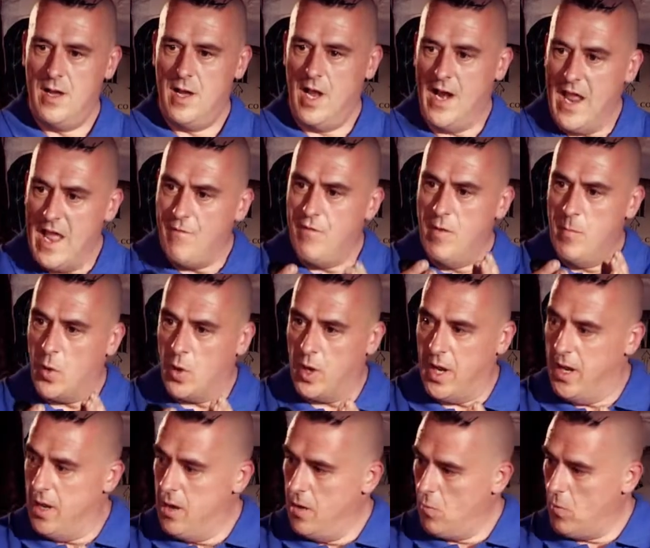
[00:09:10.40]
And
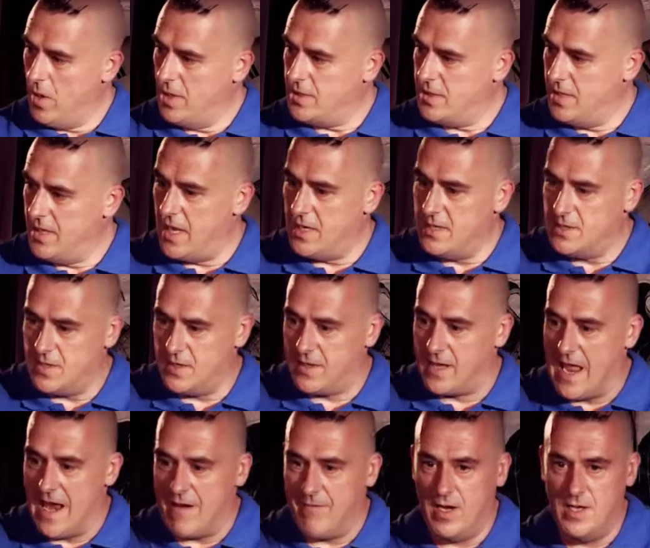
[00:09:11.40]
everybody went to the ends of the
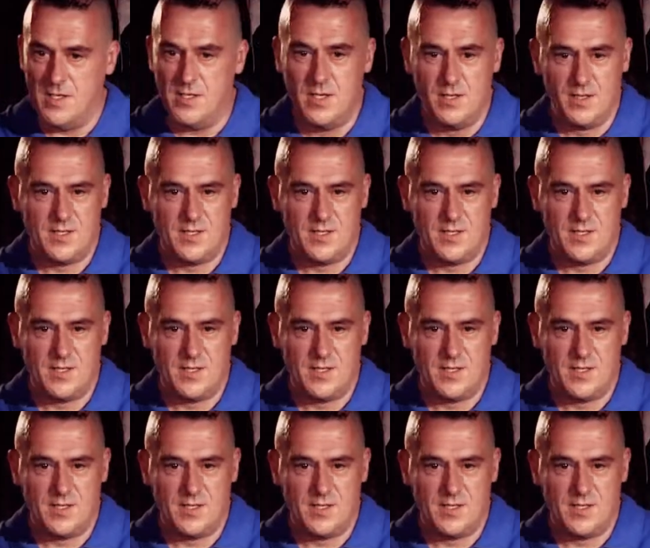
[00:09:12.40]
carriage.